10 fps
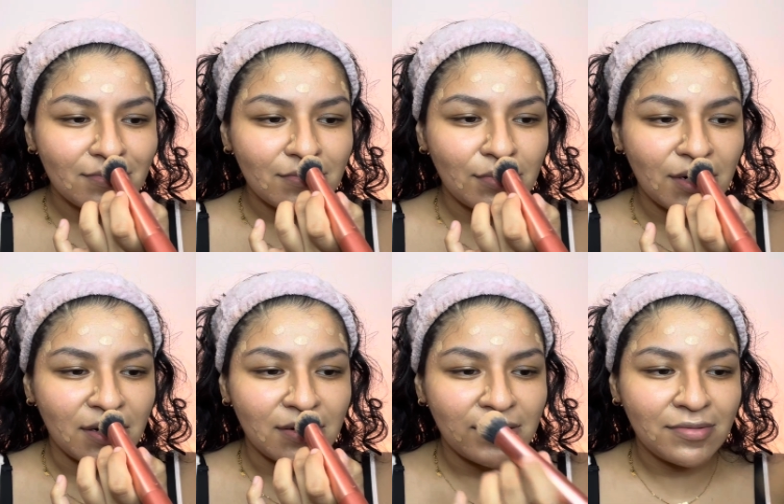
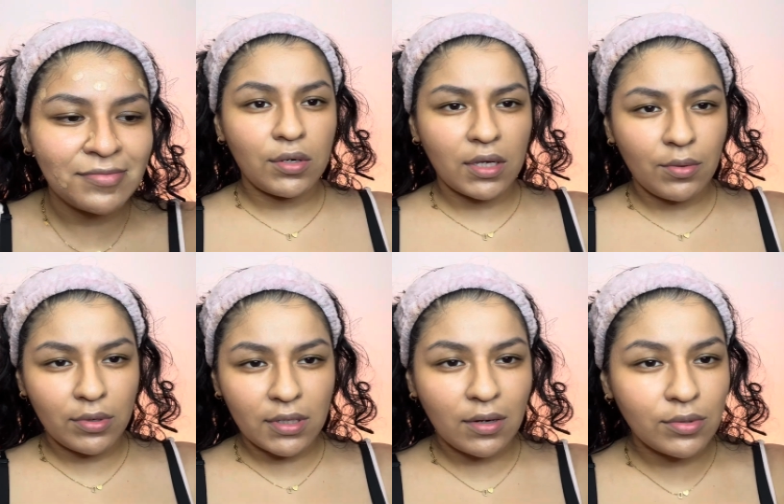bruh? Okay, well
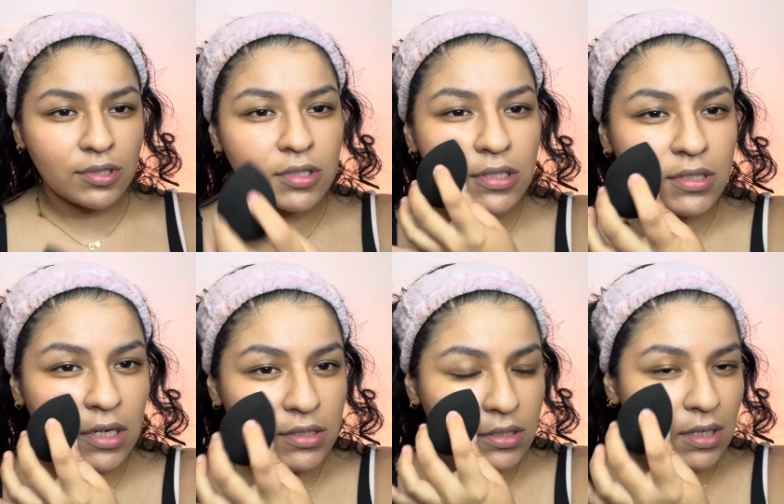that was
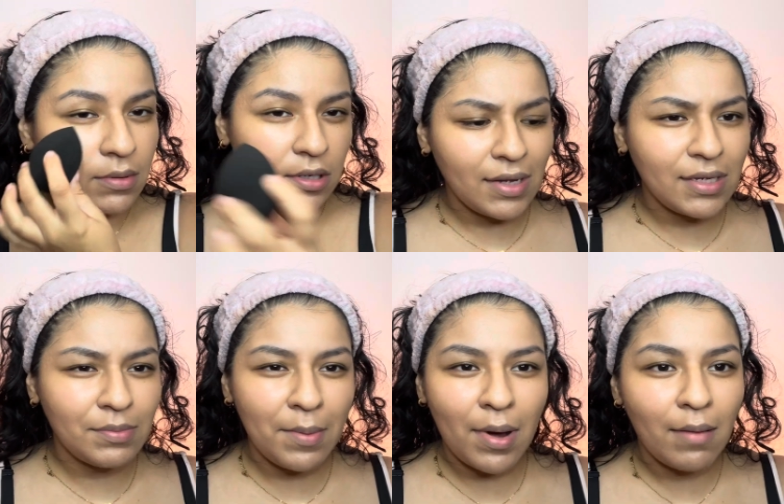disgusting. I did
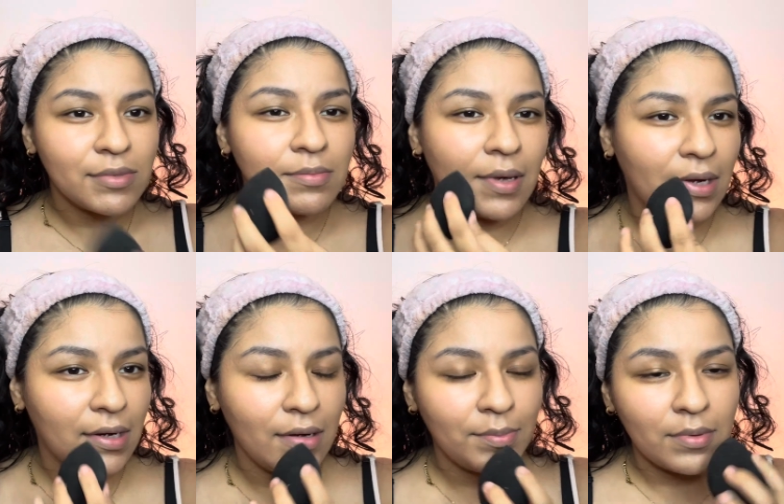my mom's makeup